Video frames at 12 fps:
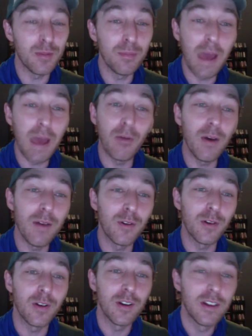
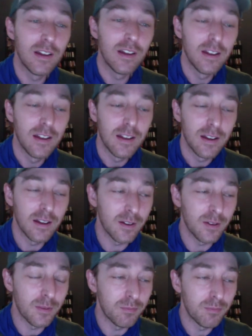However,
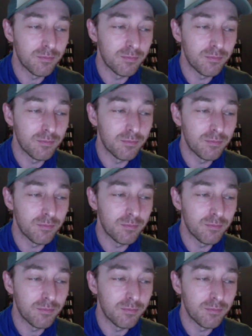um,